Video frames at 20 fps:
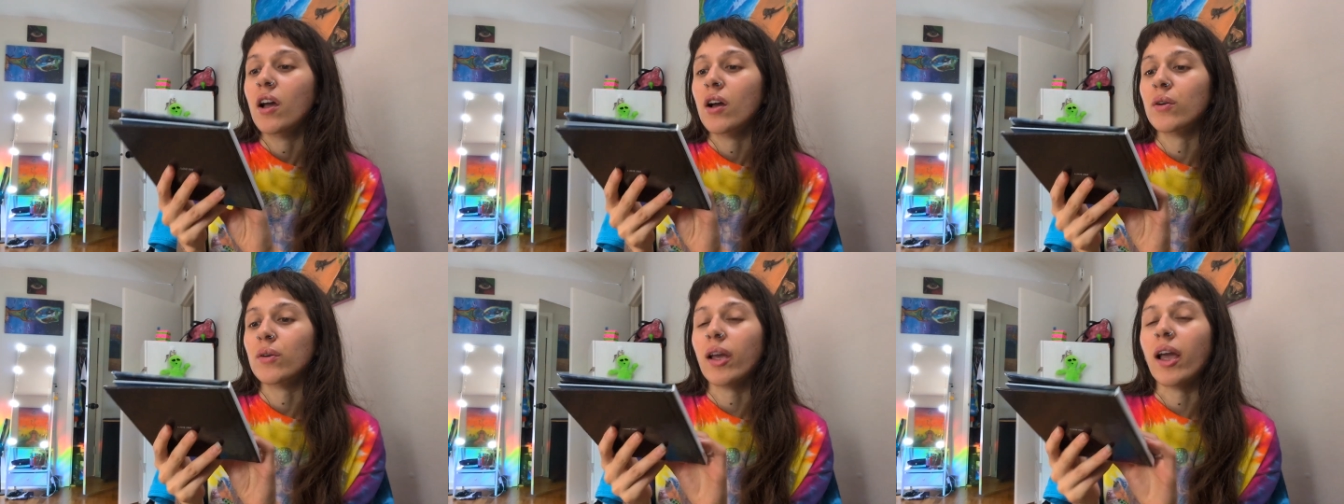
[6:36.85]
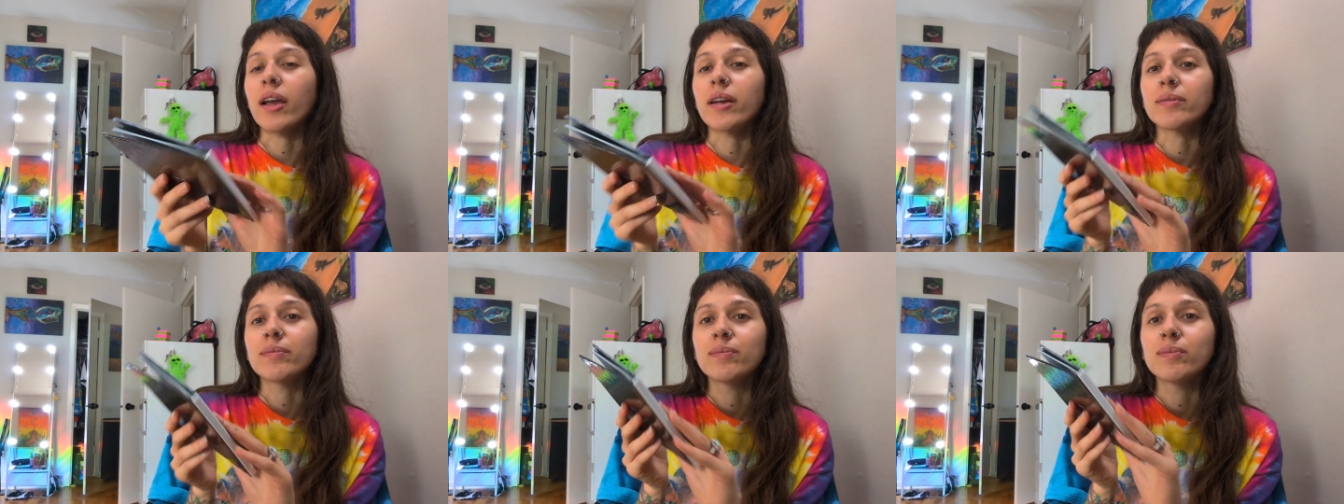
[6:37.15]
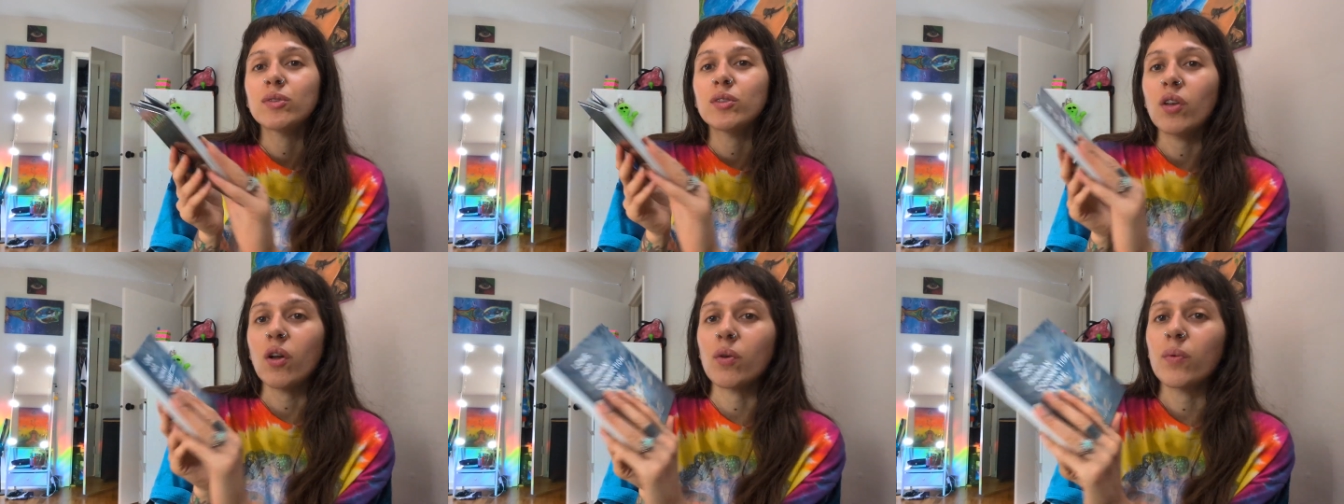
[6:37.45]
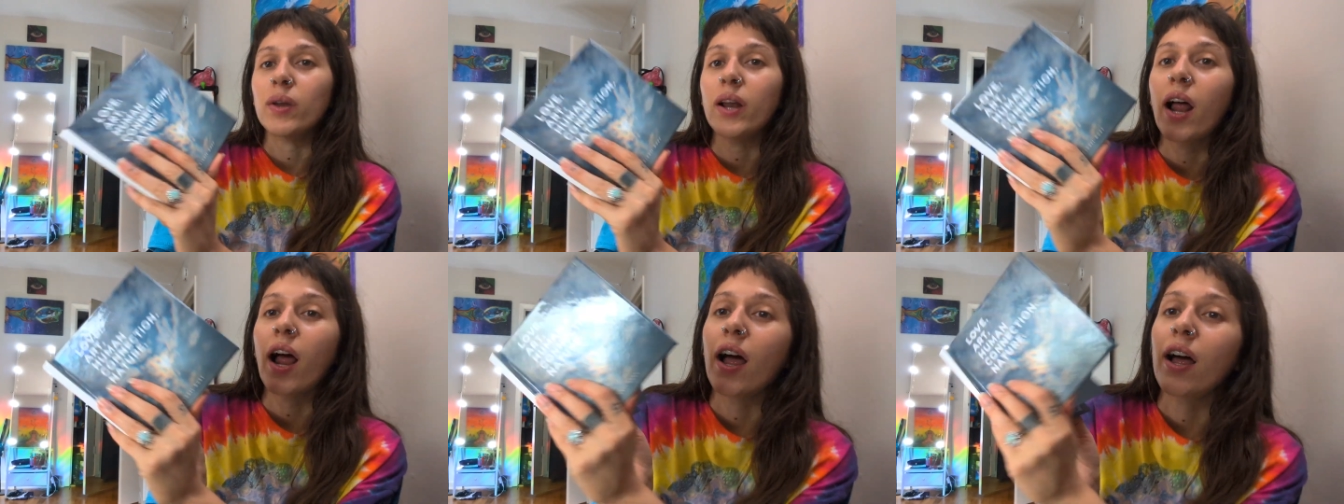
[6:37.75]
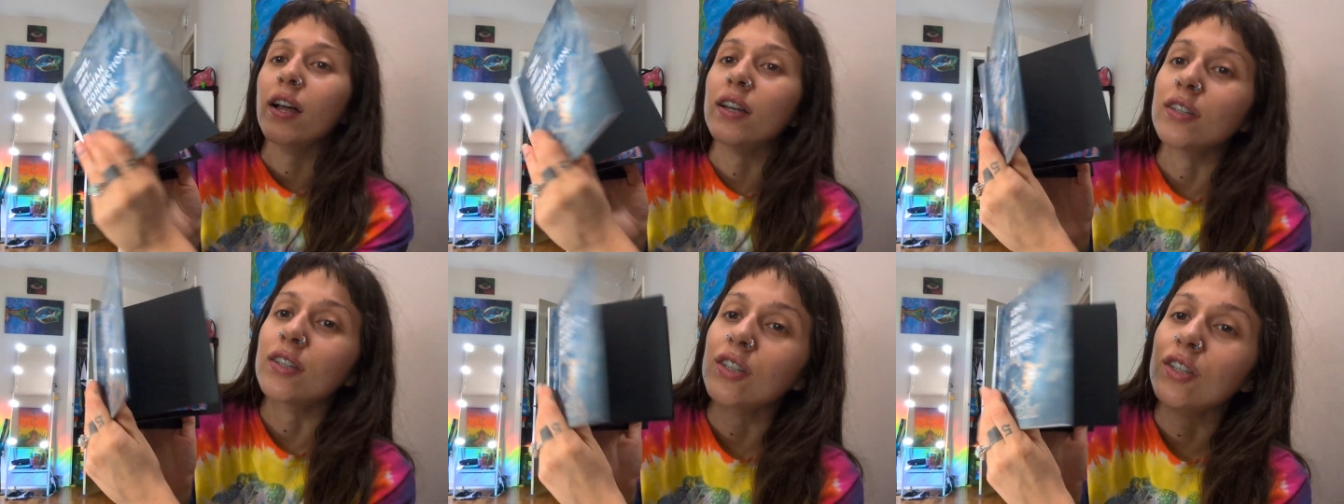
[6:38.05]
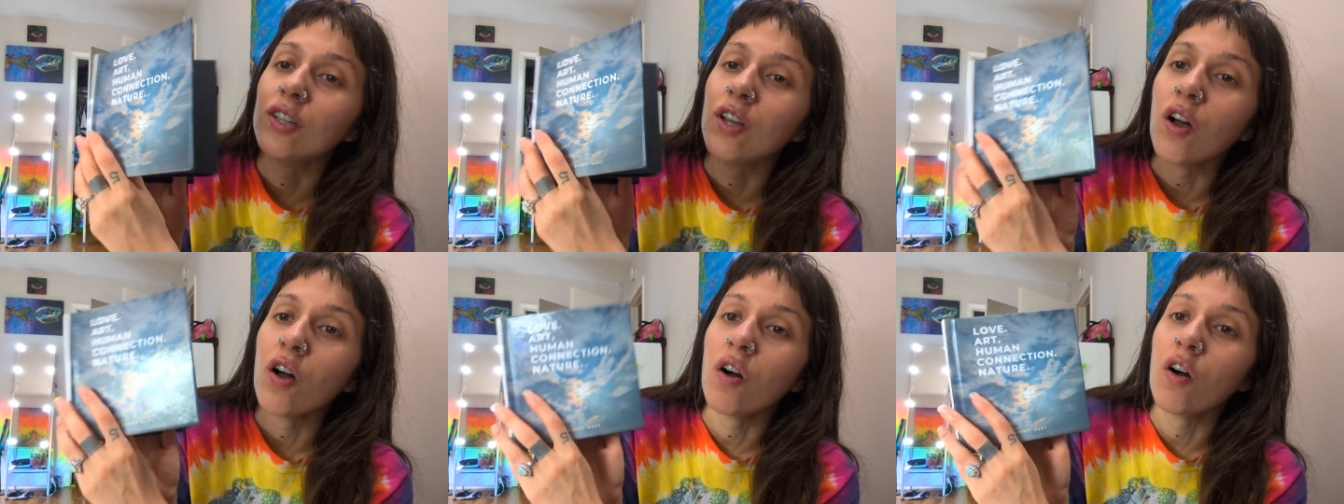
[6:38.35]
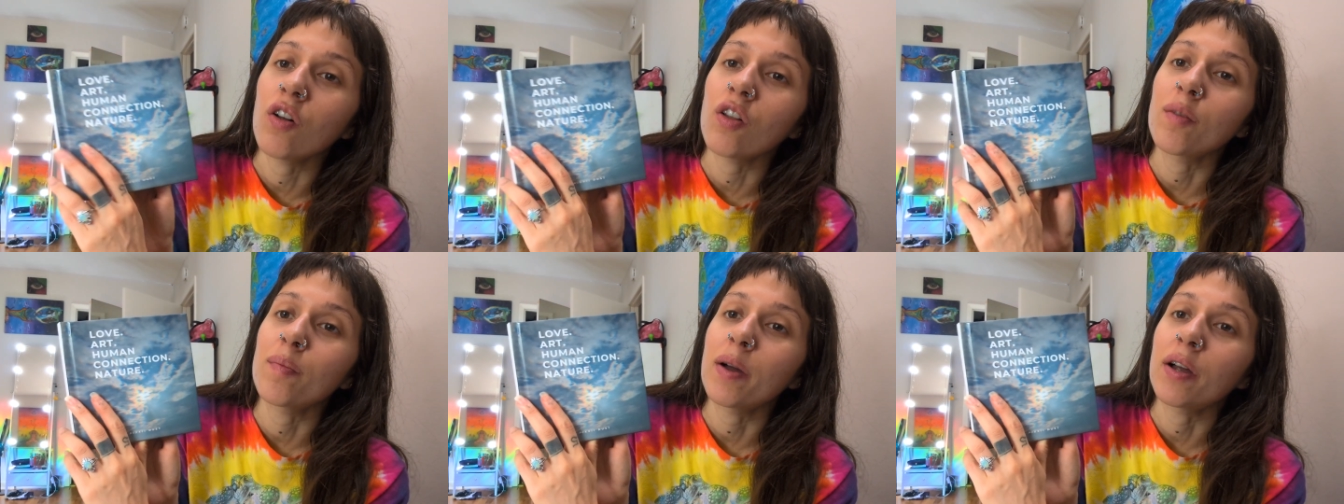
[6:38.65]
Okay, so it has
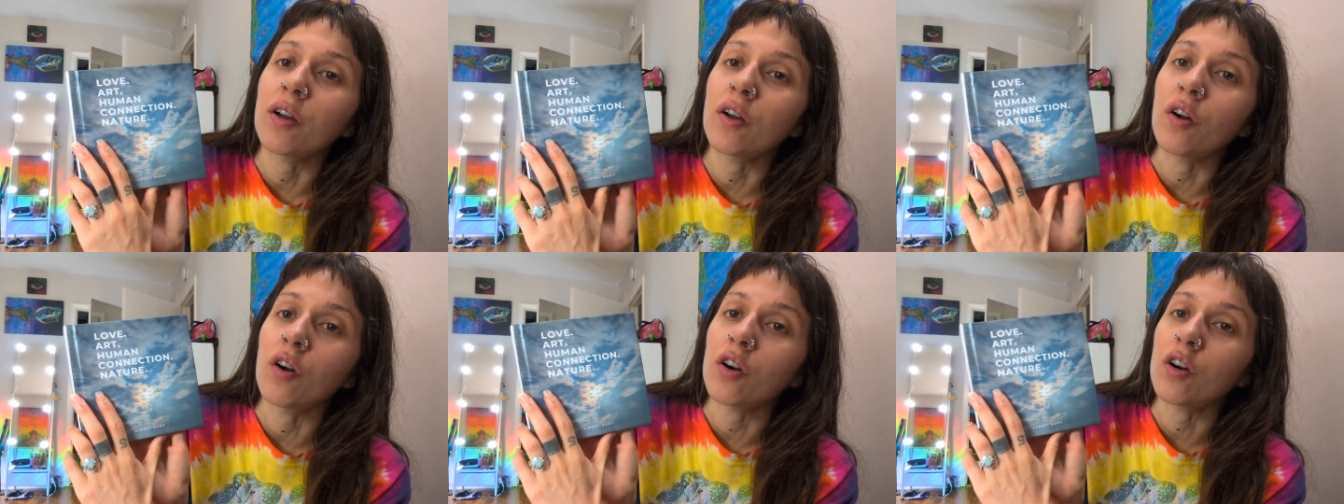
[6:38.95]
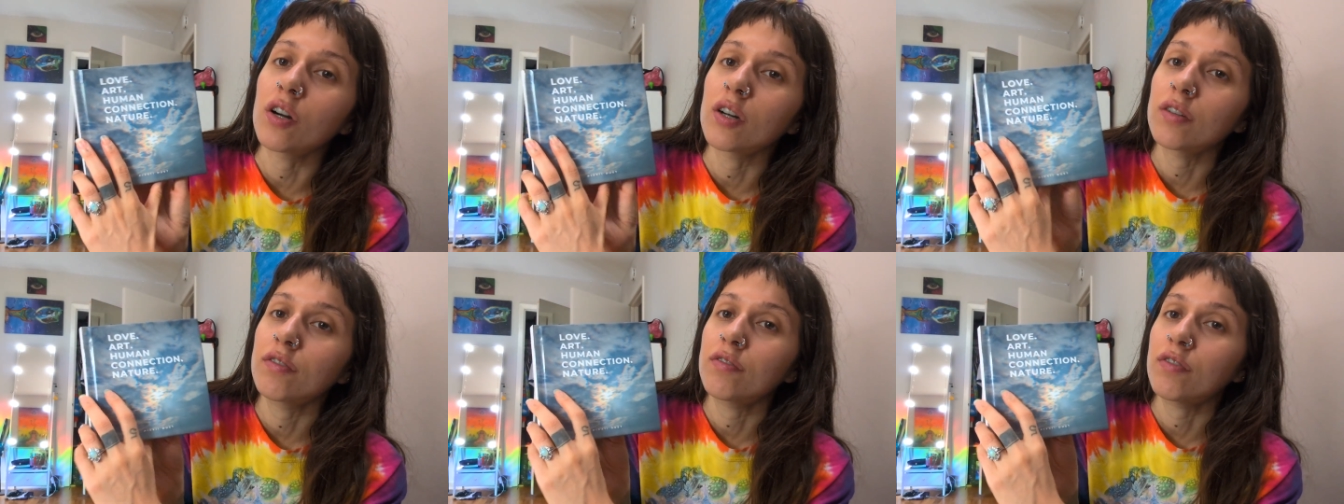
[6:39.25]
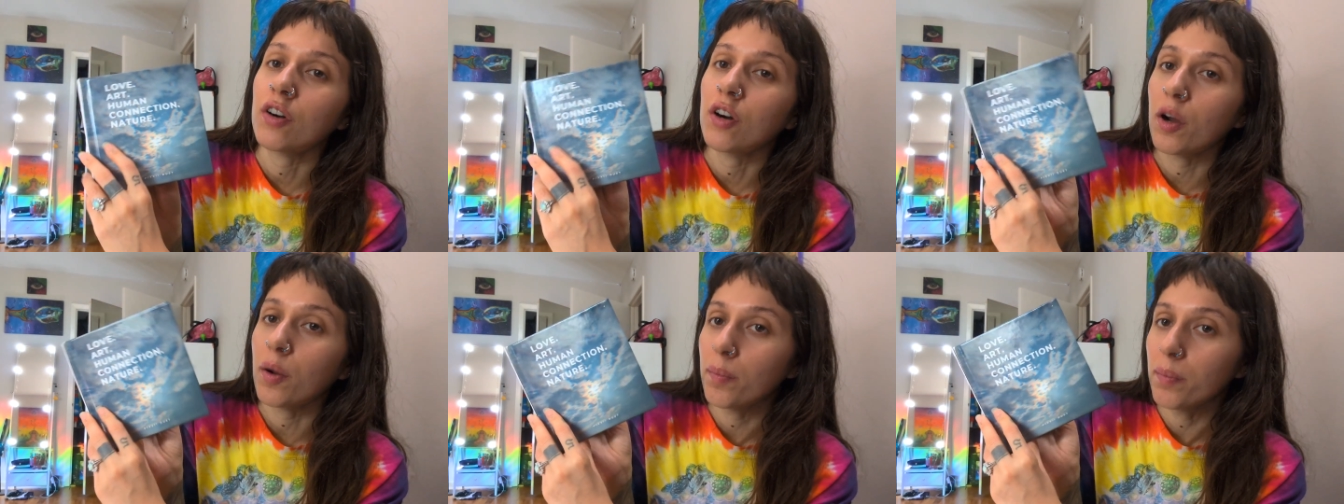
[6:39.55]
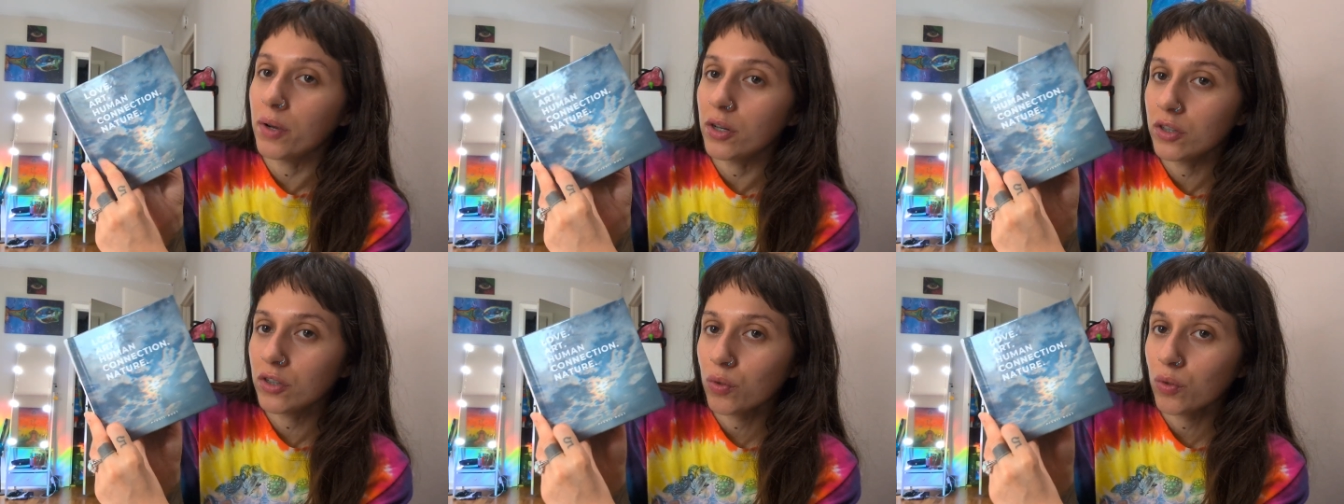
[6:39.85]
all of my art from